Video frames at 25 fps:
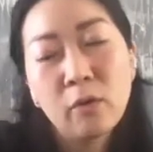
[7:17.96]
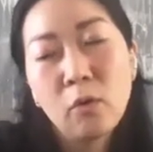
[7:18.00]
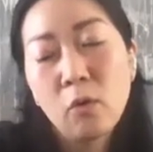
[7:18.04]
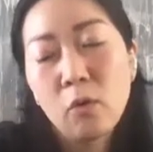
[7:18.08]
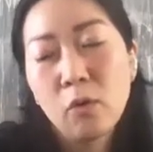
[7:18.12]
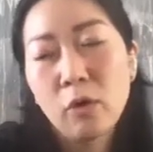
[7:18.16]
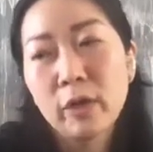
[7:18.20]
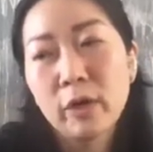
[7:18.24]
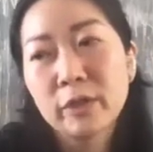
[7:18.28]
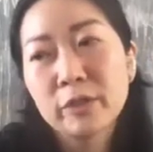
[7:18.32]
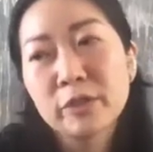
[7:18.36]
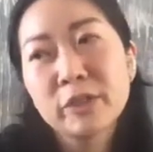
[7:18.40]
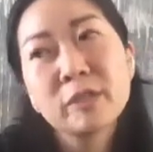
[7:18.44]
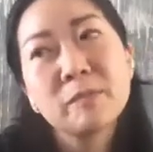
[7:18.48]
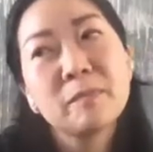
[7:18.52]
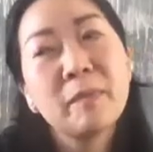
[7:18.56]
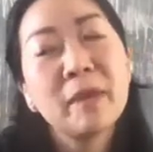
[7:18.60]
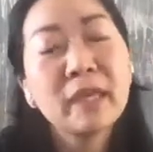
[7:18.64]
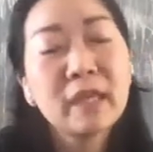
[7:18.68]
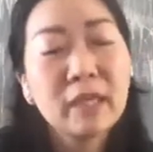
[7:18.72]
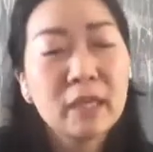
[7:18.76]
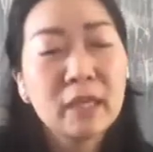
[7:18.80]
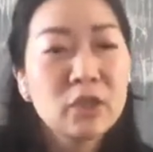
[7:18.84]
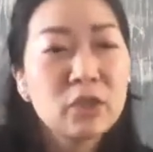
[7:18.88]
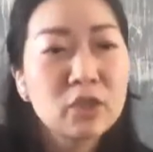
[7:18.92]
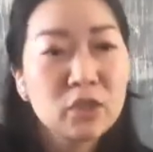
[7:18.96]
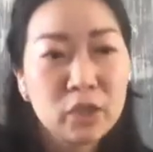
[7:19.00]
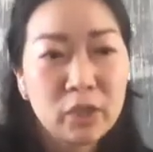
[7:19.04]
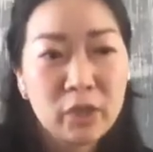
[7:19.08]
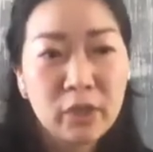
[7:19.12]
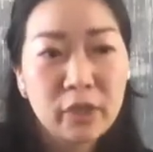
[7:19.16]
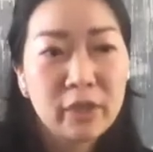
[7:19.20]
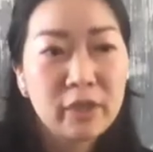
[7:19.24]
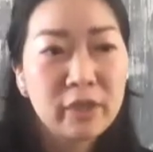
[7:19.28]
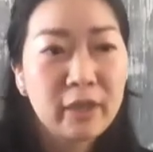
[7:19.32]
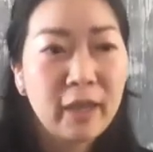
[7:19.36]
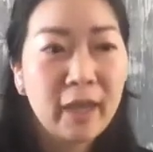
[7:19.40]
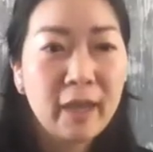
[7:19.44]
or just making
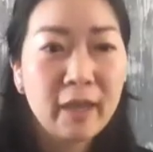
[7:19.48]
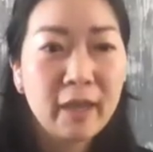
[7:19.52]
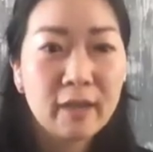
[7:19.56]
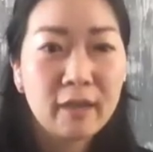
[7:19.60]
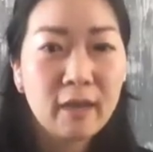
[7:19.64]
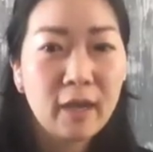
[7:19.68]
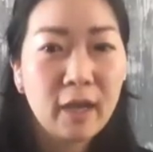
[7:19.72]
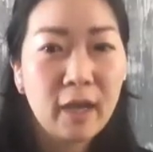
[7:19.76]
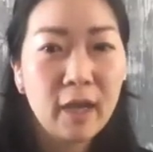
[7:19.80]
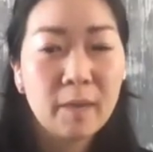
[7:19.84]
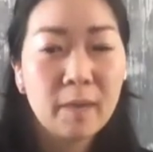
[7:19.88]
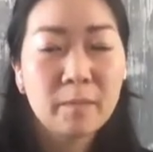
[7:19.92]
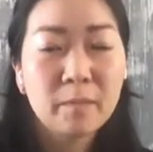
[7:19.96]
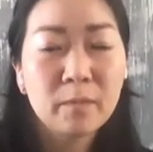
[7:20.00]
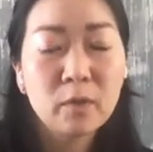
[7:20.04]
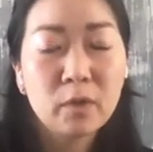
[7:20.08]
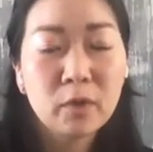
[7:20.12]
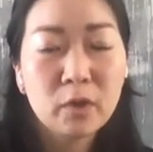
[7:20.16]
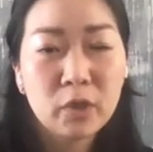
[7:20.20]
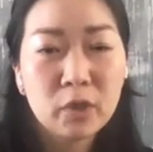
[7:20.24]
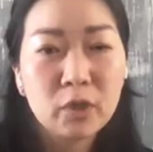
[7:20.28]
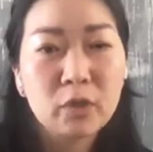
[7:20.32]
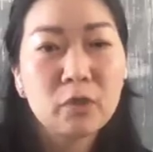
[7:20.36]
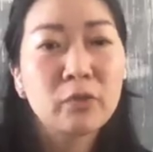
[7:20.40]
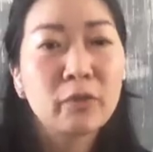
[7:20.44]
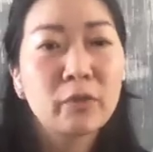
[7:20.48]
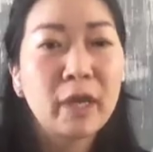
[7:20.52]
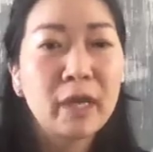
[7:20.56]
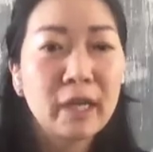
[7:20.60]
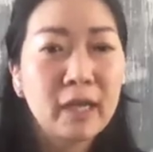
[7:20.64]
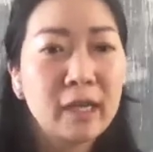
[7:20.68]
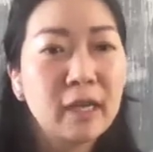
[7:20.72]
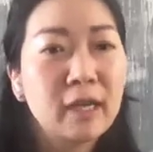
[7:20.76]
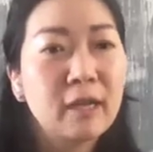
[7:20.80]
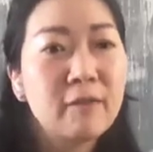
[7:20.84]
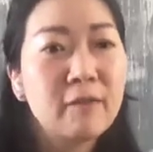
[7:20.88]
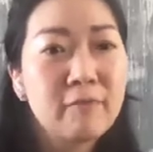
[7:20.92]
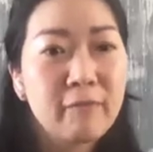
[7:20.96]
sure that you're
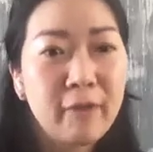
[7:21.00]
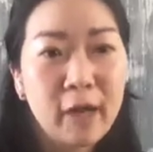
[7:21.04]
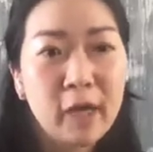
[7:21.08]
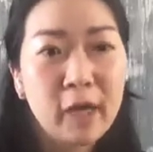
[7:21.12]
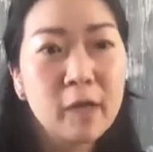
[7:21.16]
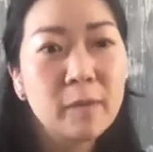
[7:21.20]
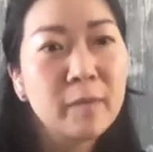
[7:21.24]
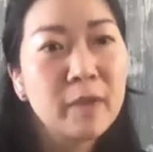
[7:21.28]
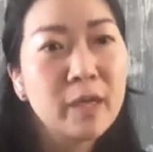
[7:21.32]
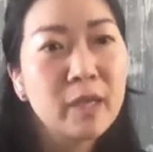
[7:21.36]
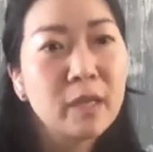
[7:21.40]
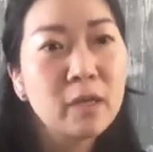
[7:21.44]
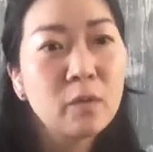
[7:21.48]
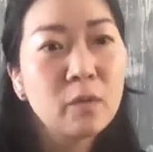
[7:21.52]
creating an environment